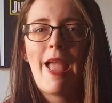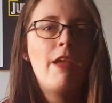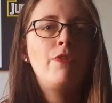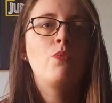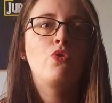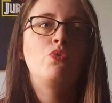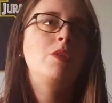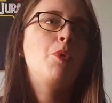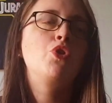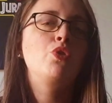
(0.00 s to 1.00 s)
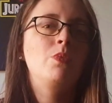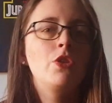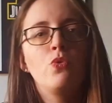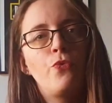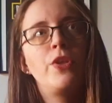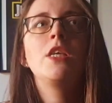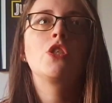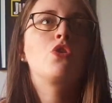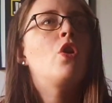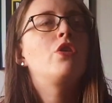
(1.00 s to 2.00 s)
everyone responding with, oh,
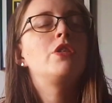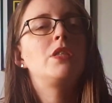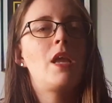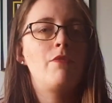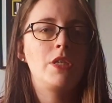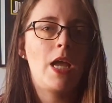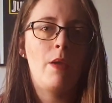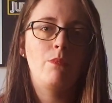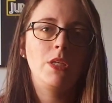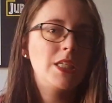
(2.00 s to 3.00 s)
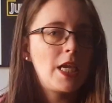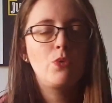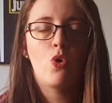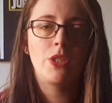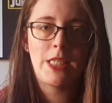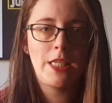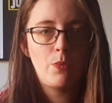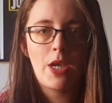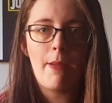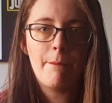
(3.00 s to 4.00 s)
fingers crossed, every time you said what day you
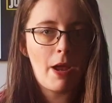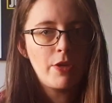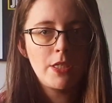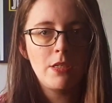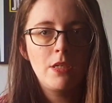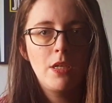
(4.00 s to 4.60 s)
were getting married.